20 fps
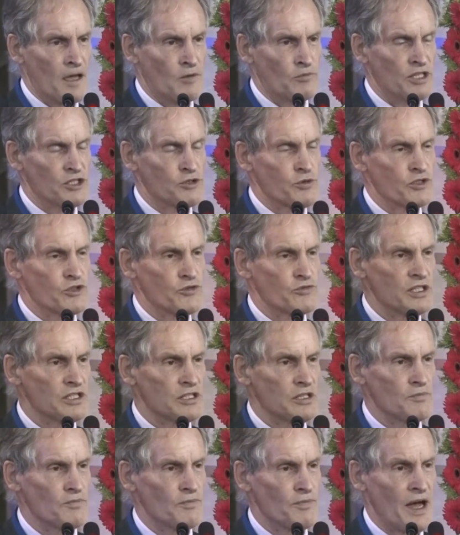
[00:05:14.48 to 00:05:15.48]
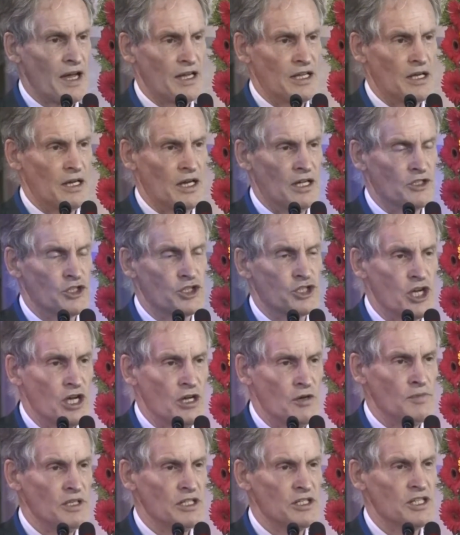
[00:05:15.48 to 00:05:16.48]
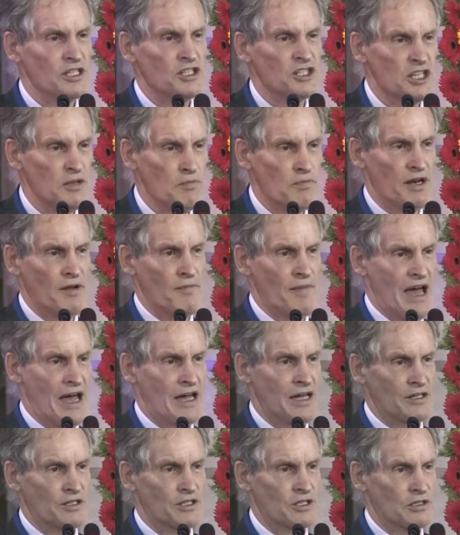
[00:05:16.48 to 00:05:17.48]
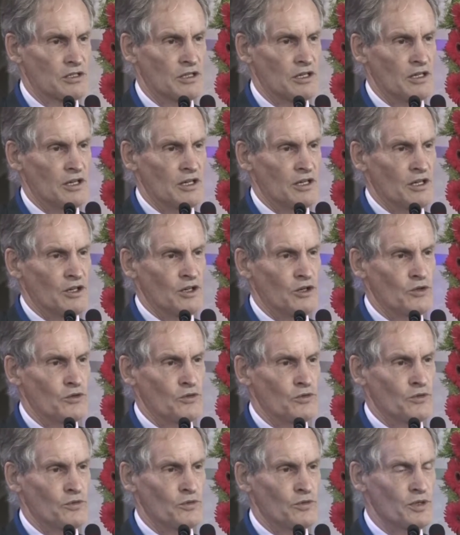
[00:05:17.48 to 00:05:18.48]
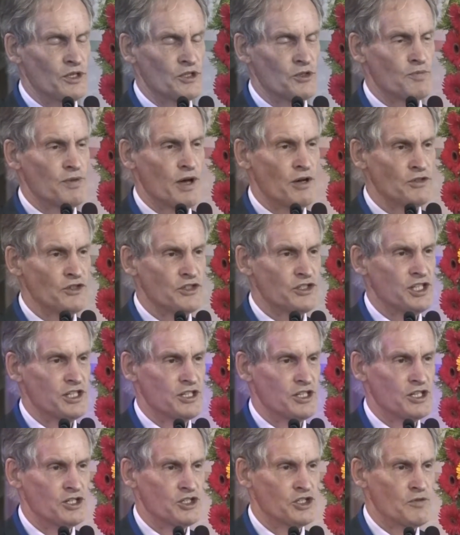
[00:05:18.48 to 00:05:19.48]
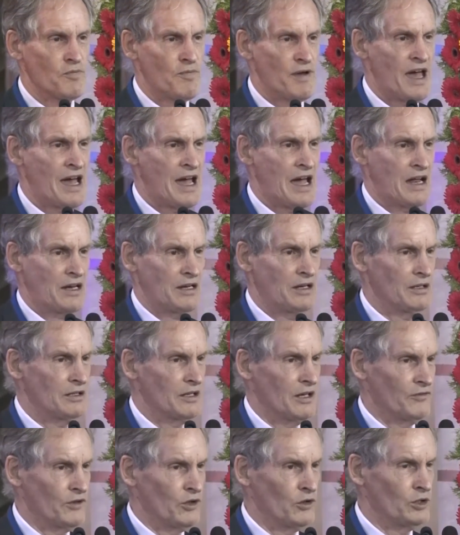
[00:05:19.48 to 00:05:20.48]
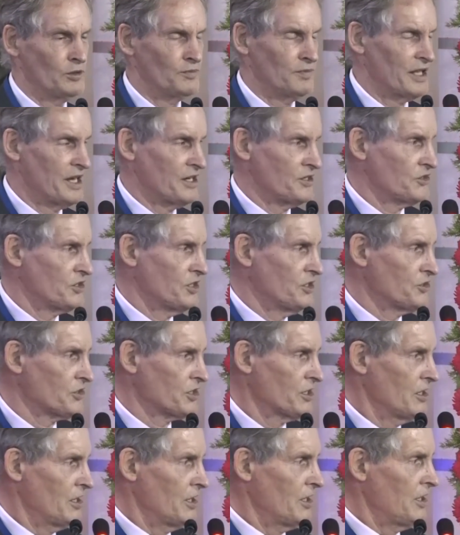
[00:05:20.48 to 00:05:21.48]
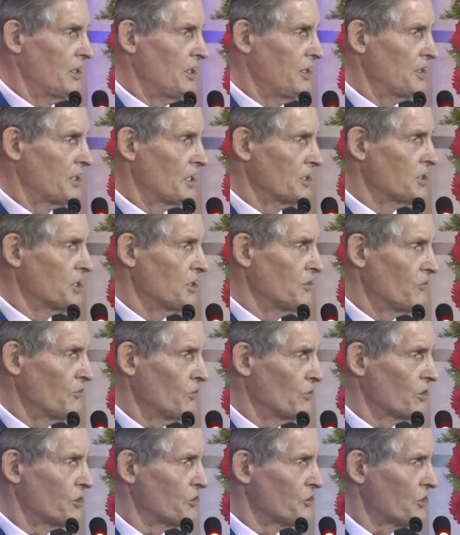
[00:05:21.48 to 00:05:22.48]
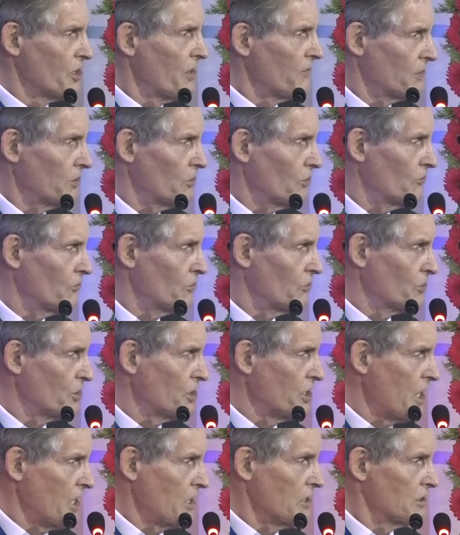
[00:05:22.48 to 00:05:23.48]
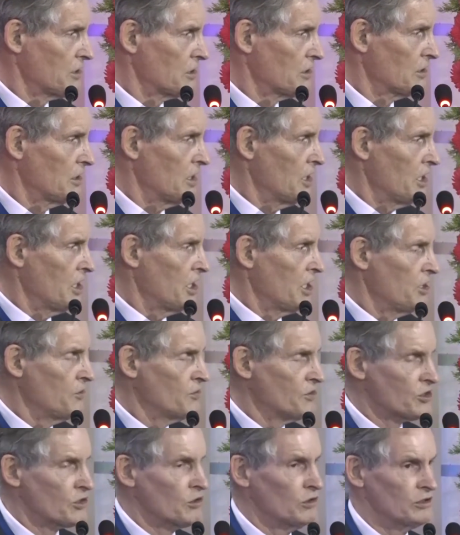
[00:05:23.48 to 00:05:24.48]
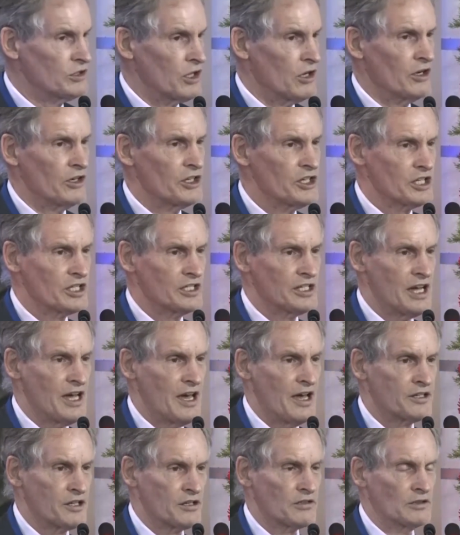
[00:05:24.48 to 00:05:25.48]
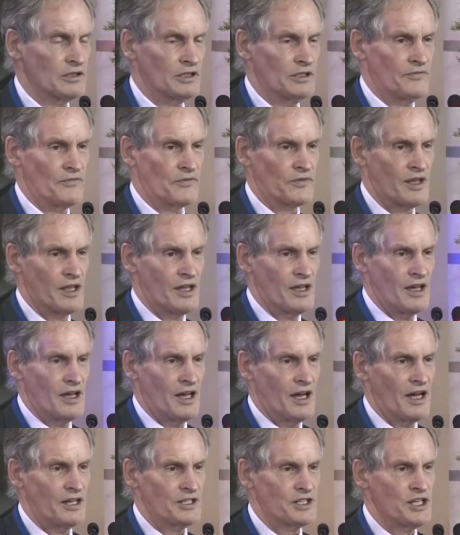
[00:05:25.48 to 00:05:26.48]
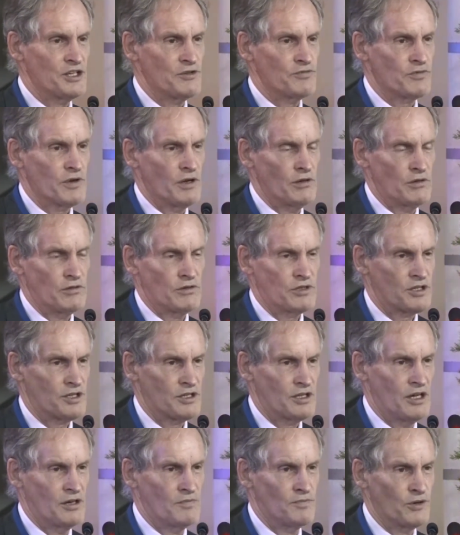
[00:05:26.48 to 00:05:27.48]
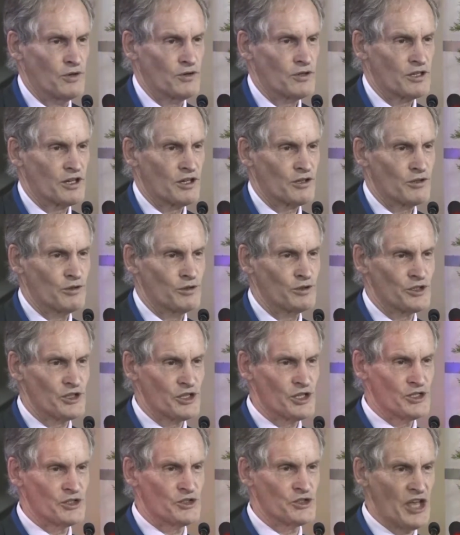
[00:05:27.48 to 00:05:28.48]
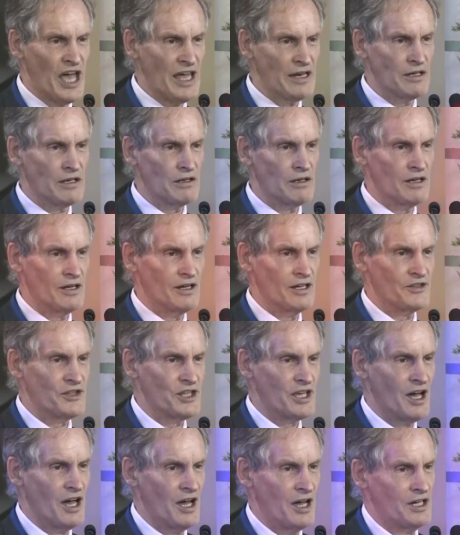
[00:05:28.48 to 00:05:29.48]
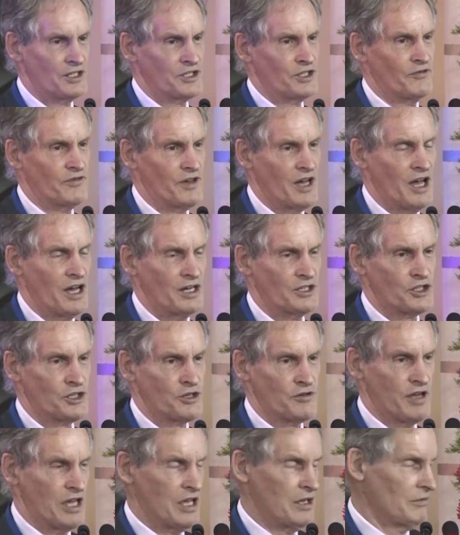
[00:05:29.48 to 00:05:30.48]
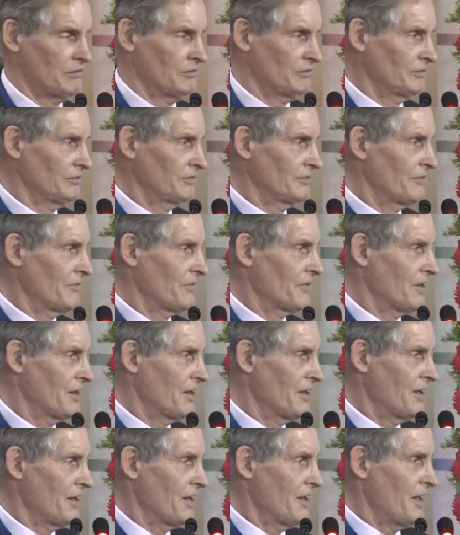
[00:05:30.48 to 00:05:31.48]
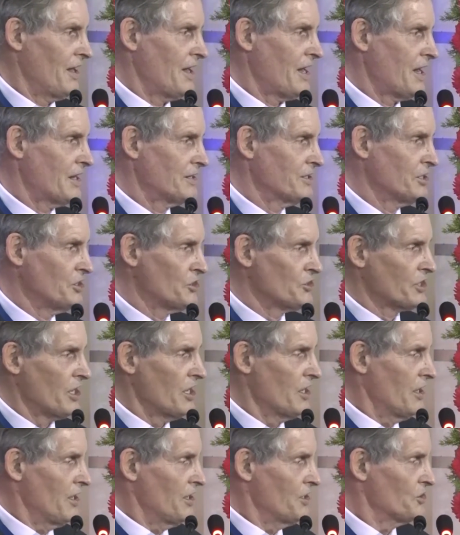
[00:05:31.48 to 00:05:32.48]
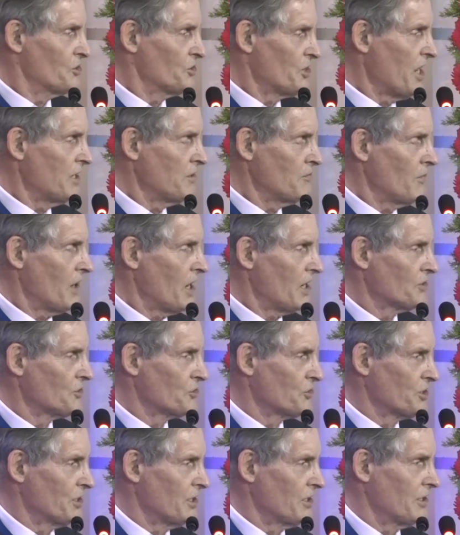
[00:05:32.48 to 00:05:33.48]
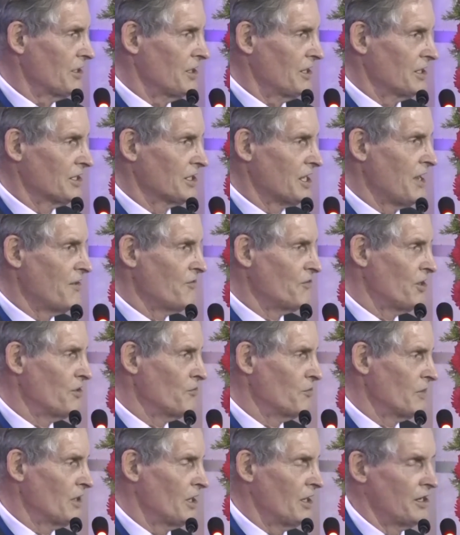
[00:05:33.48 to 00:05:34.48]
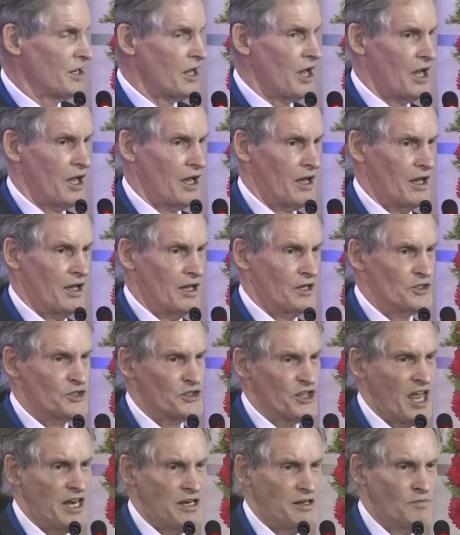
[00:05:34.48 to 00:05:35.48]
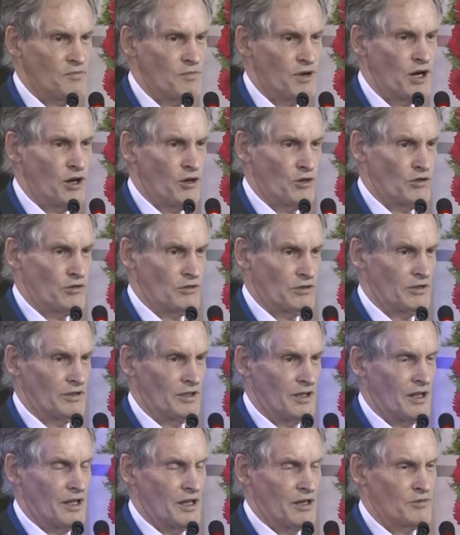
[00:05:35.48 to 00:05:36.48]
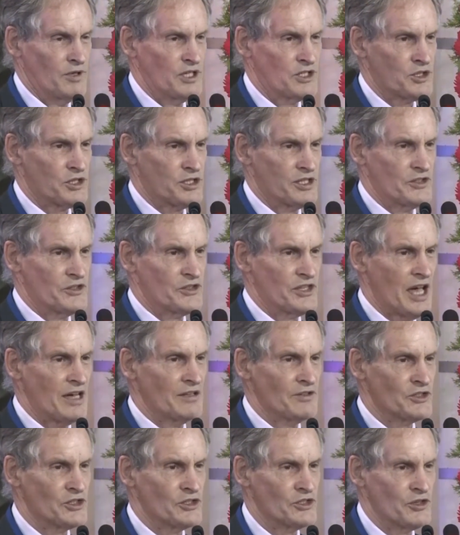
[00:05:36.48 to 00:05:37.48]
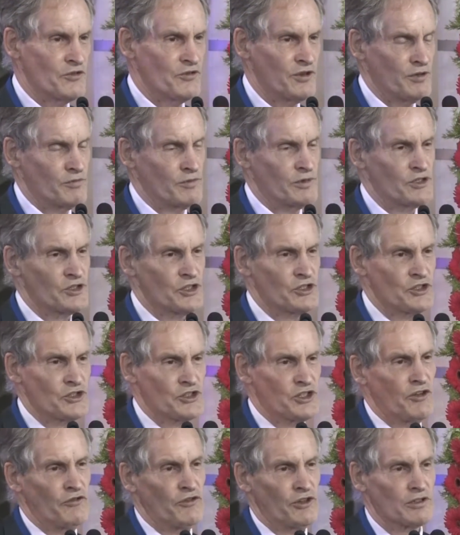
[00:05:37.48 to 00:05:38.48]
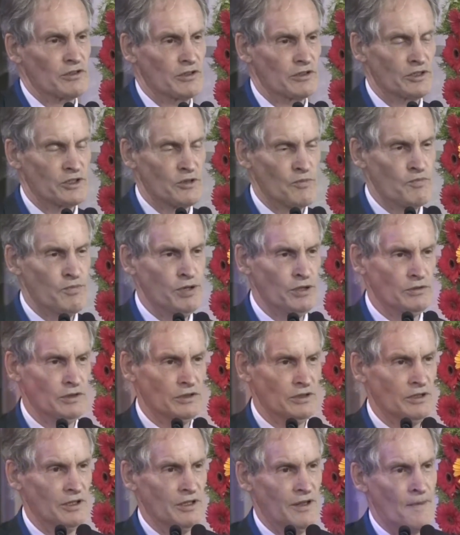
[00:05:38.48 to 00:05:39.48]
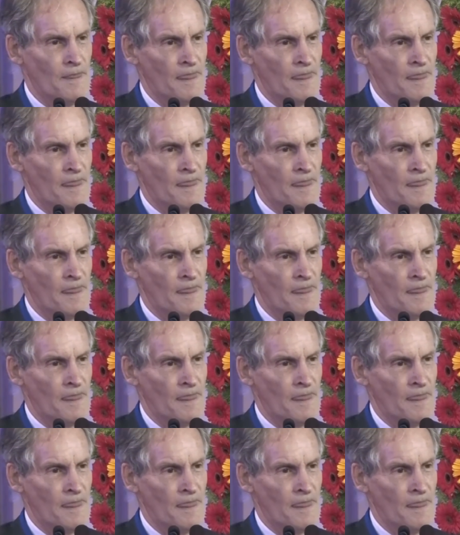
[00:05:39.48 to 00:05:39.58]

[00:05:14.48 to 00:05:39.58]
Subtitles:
which was written by a German diplomat who was posted to Japan, of all places, in 1947 or 48. He was called Eugen Herigl, and he wrote a book called Zen and the Art of Archery. And his Zen master gave him an Zen bow, which sounds as if it was as difficult to pull